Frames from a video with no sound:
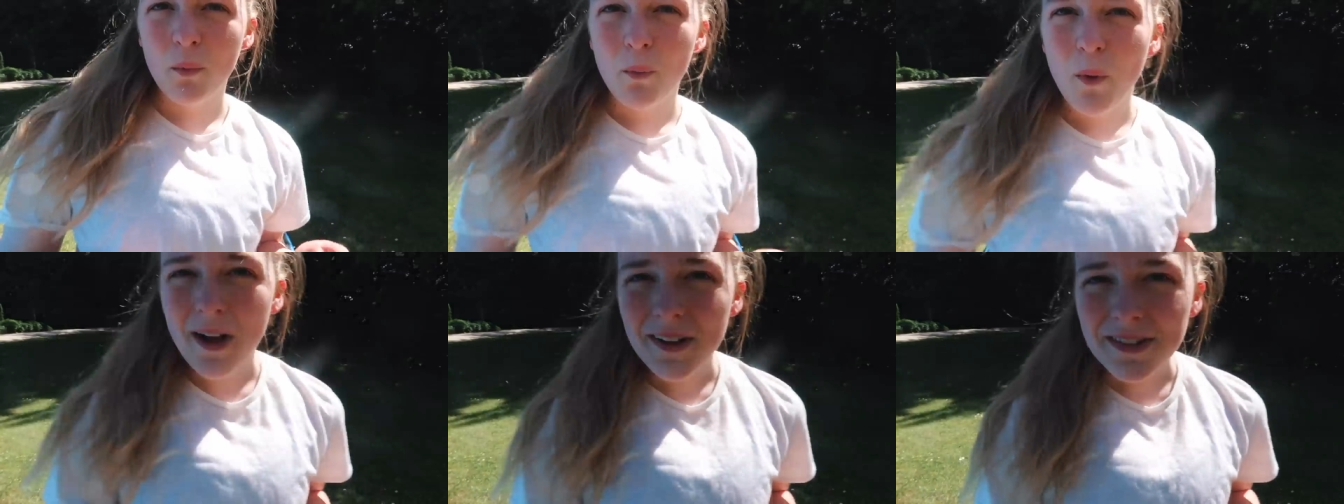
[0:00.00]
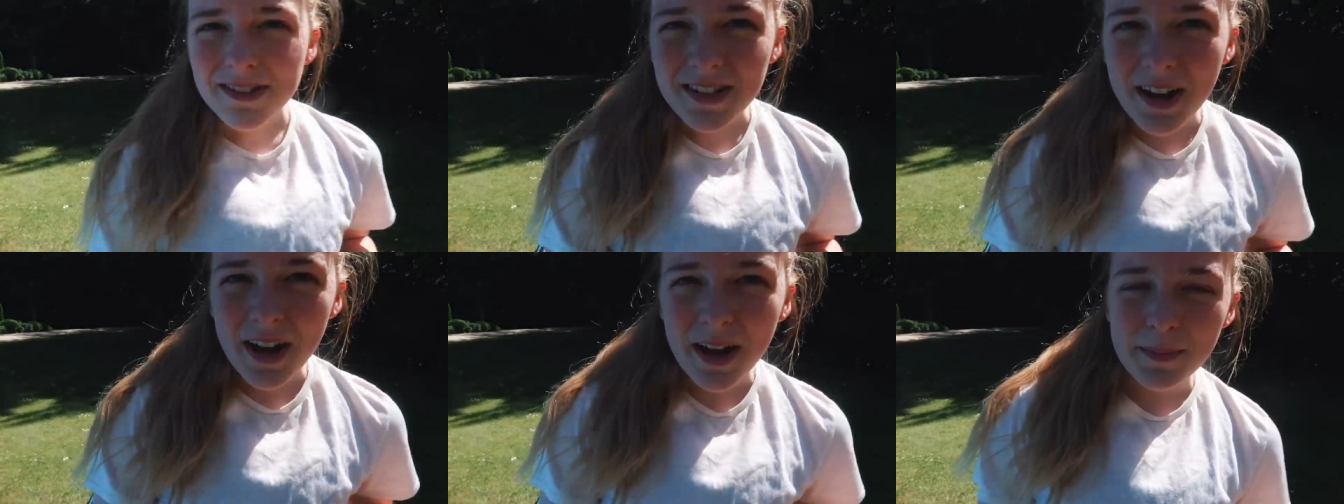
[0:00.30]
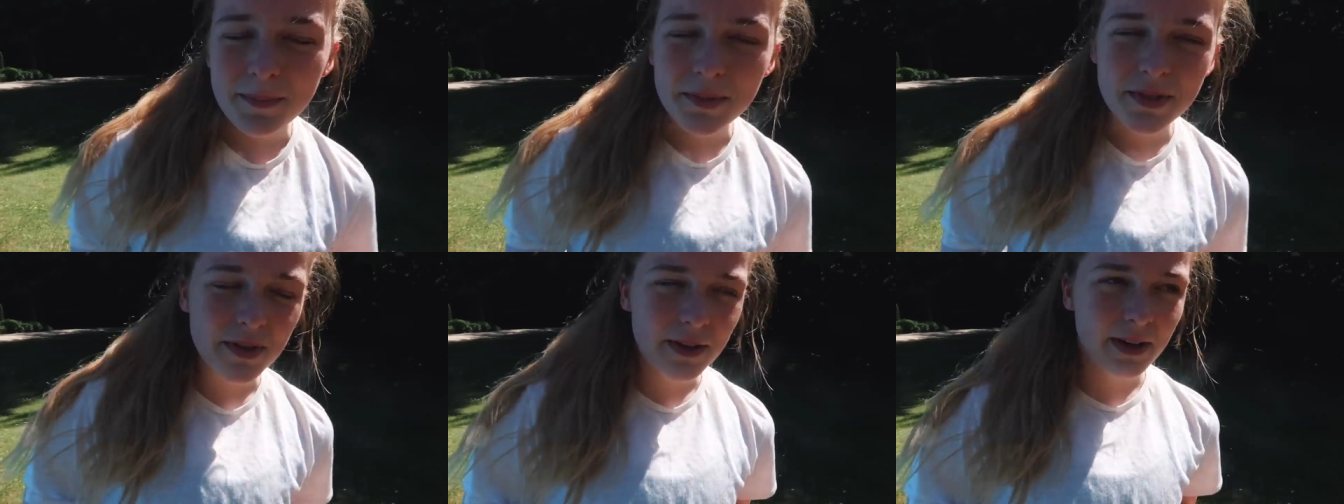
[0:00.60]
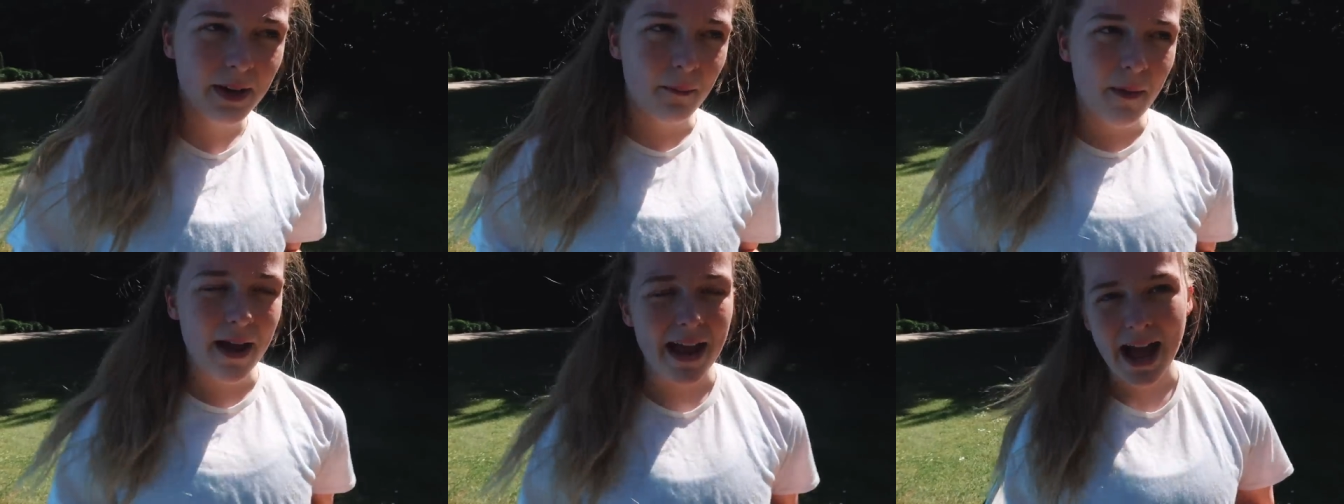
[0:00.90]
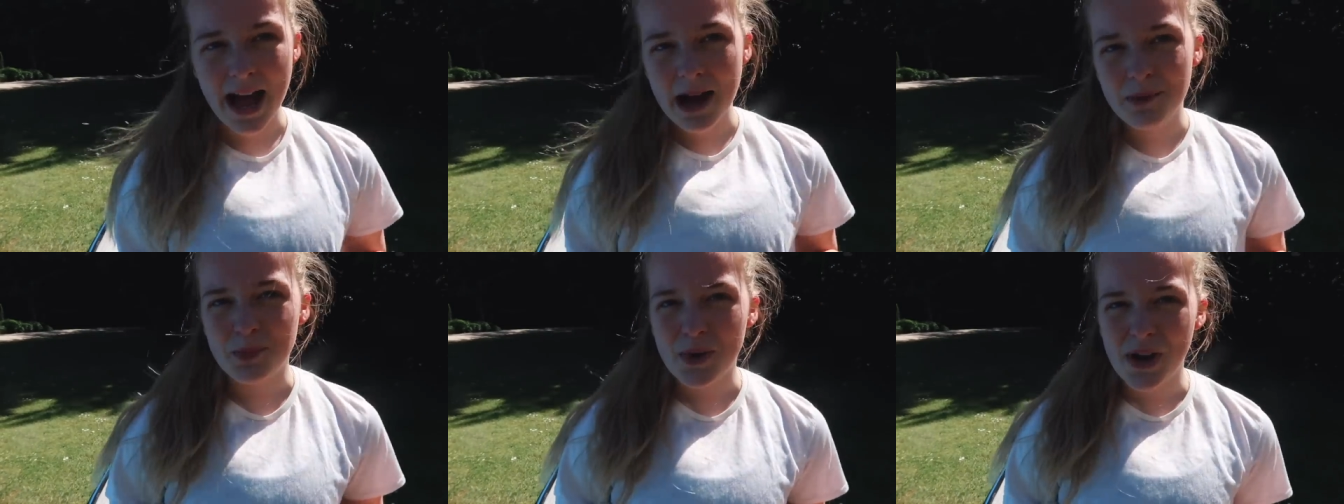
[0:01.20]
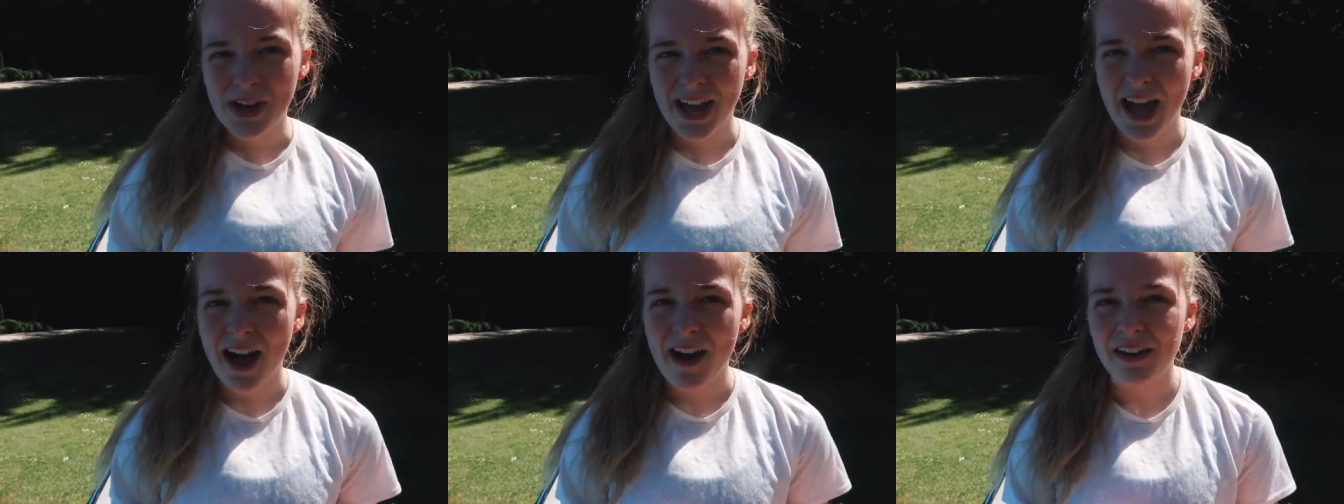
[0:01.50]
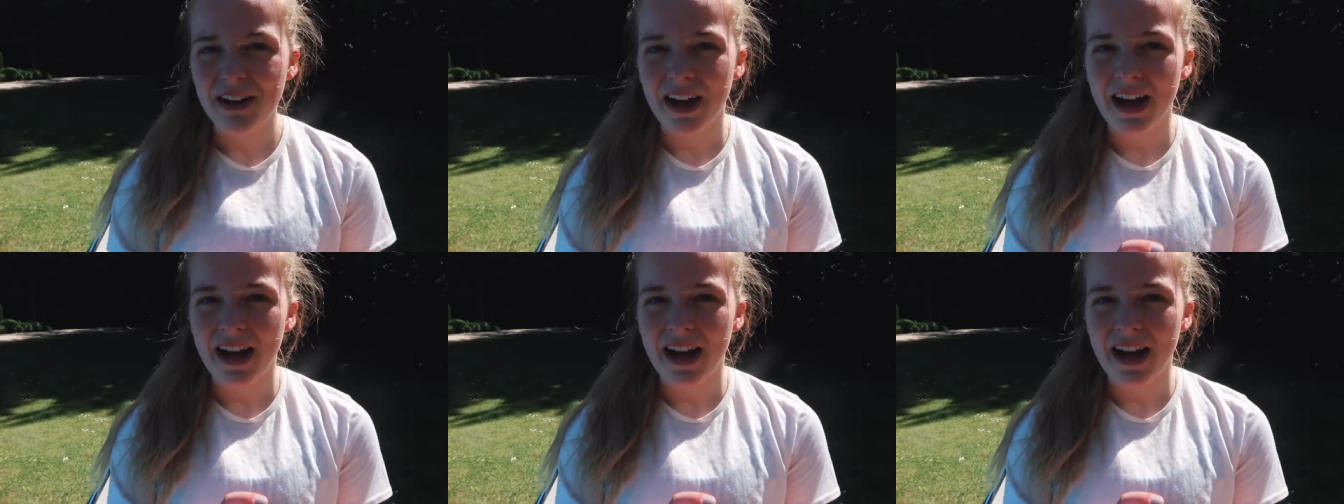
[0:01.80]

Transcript: Whilst I'm doing my ab workout,